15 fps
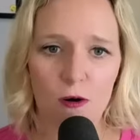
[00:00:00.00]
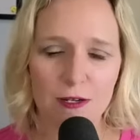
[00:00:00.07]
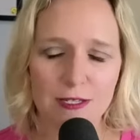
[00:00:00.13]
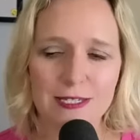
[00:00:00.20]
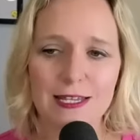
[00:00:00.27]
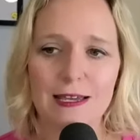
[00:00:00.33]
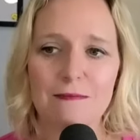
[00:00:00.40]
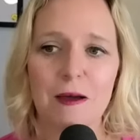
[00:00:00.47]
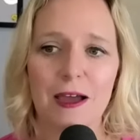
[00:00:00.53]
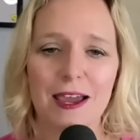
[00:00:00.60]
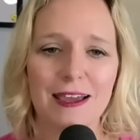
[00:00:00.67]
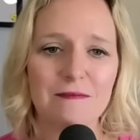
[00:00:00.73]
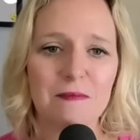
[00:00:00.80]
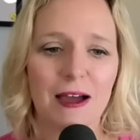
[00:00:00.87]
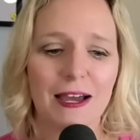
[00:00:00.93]
It's like
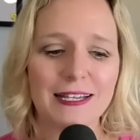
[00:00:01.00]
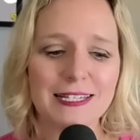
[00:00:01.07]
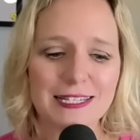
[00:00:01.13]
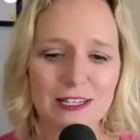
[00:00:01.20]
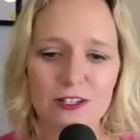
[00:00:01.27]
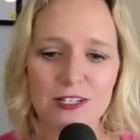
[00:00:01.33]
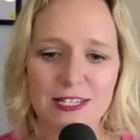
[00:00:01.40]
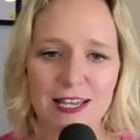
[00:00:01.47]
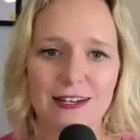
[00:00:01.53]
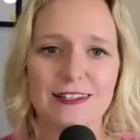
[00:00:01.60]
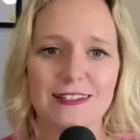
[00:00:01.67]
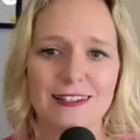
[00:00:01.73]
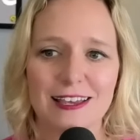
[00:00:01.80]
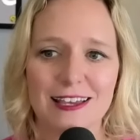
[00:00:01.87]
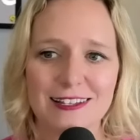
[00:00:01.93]
my skill set
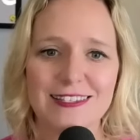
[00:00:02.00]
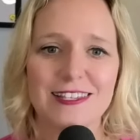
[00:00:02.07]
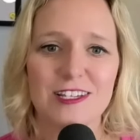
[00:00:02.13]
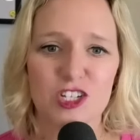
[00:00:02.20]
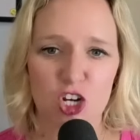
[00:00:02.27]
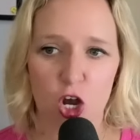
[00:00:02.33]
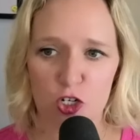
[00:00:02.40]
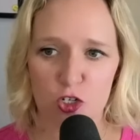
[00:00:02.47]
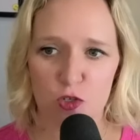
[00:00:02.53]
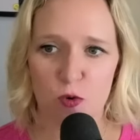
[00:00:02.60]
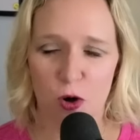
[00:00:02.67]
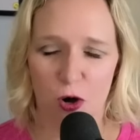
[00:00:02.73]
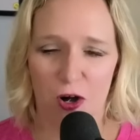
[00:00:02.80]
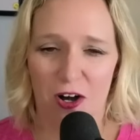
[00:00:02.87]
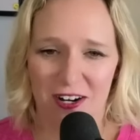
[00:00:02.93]
is the junk
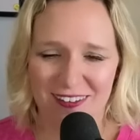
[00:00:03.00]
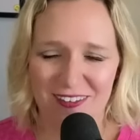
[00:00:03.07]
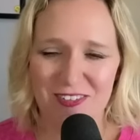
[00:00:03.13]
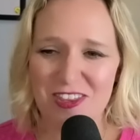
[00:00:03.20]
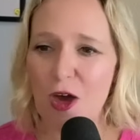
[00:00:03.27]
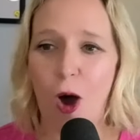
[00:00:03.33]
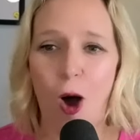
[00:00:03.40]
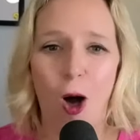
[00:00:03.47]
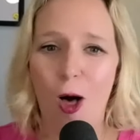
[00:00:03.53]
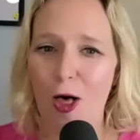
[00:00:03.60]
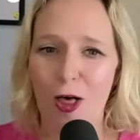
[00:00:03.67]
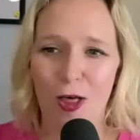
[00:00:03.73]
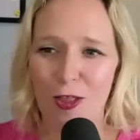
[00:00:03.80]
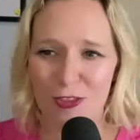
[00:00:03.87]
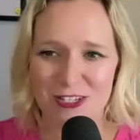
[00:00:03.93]
drawer with
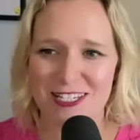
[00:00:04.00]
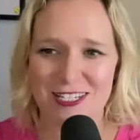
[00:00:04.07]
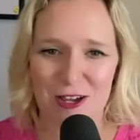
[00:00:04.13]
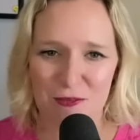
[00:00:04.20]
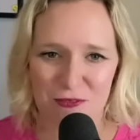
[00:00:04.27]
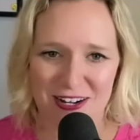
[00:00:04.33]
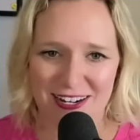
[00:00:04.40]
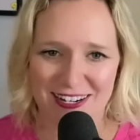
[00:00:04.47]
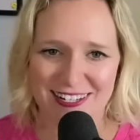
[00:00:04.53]
all the stuff in it.